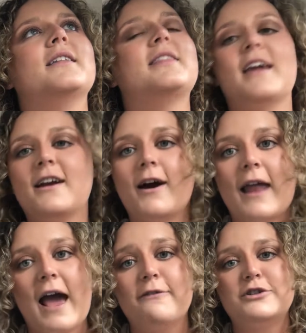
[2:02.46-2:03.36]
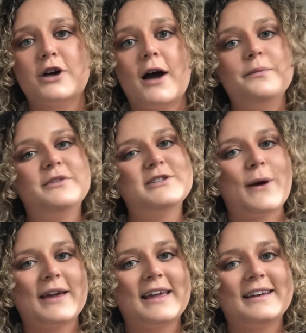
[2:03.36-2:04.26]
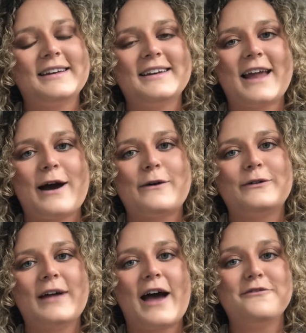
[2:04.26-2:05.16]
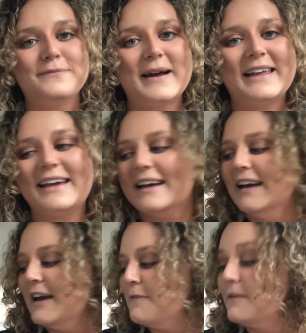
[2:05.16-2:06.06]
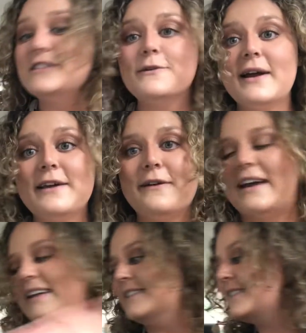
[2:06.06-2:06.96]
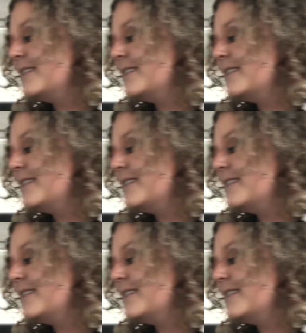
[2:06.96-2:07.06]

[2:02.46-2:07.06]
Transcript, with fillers: thank God I have a job so I can now have money. But so anyways.